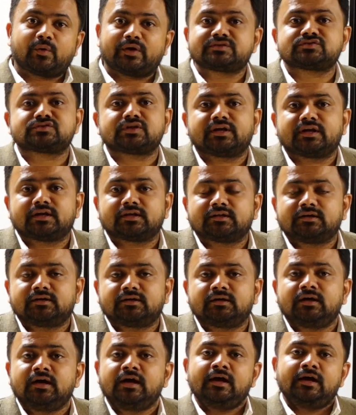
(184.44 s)
questioning
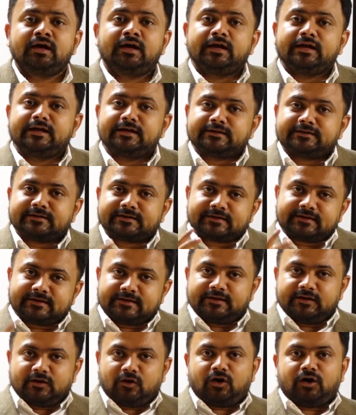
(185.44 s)
the
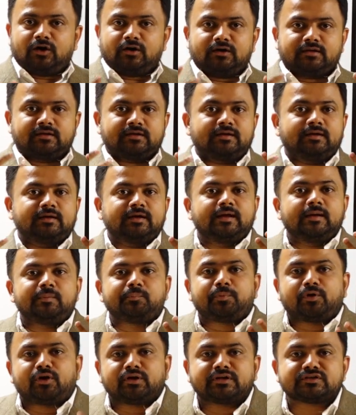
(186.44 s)
integrity or the
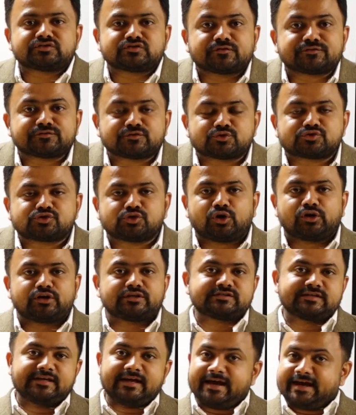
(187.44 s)
importance of
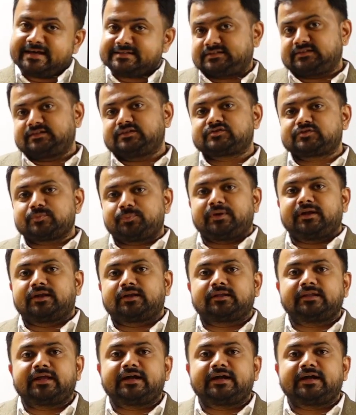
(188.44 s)
sociology as a discipline.